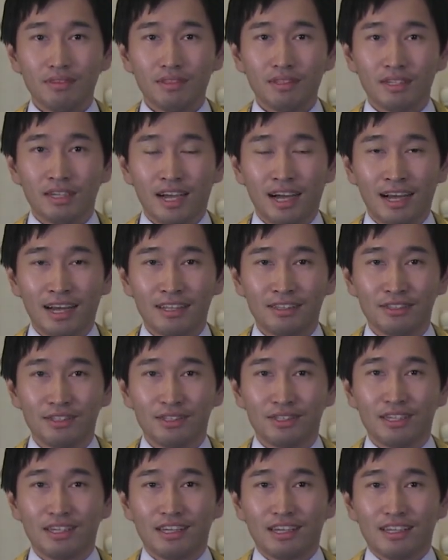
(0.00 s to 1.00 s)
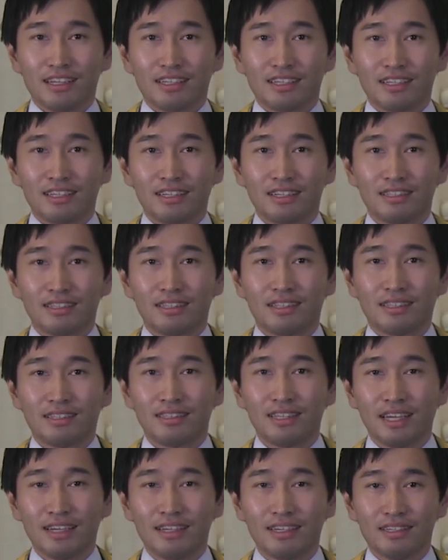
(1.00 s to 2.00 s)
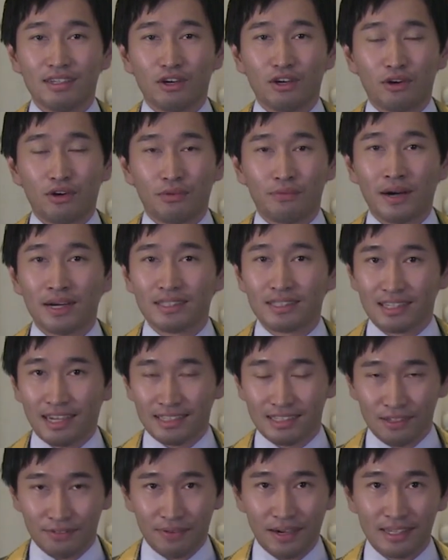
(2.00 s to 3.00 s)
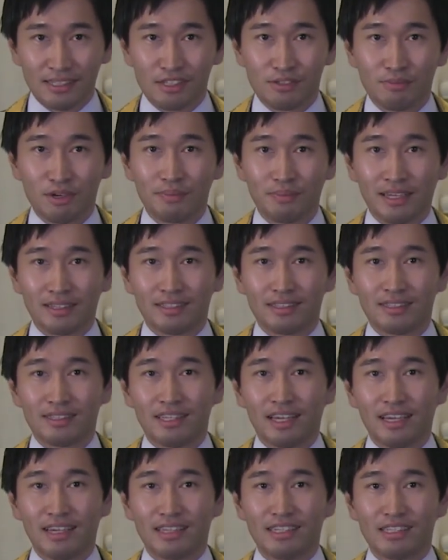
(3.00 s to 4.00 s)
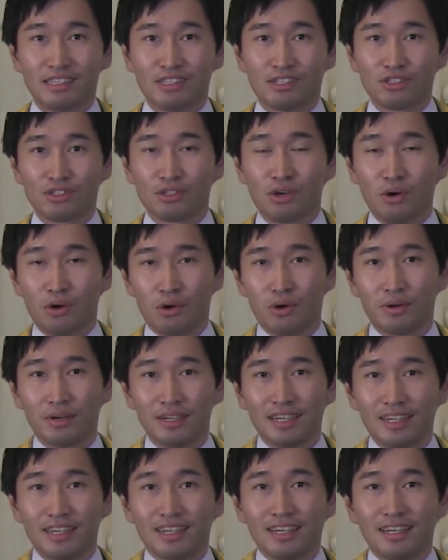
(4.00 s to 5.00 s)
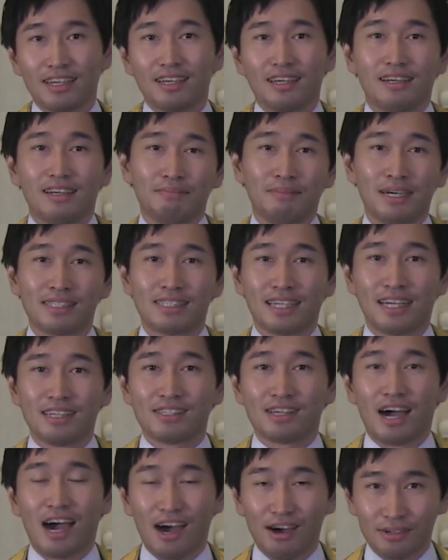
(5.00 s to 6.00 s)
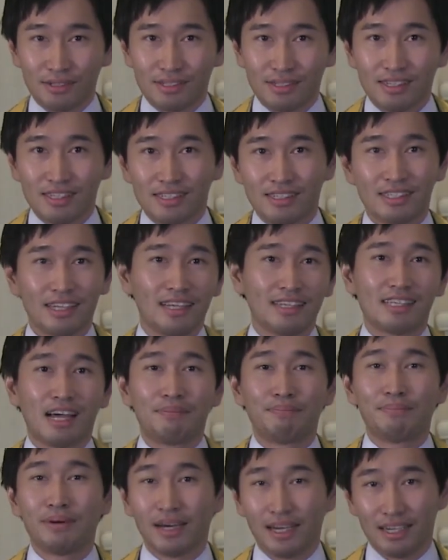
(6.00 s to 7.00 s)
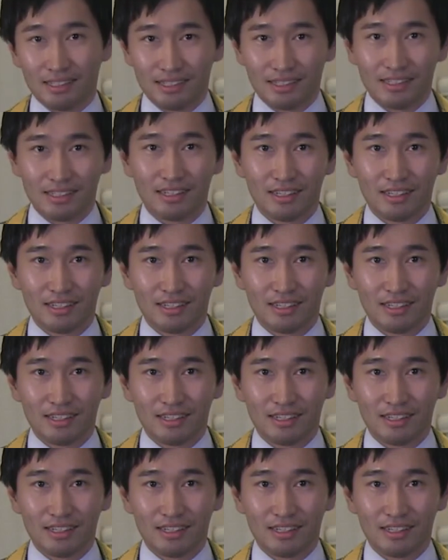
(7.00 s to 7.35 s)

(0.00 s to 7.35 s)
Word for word: And they first, at the first moment, they saw master's house. They surprised.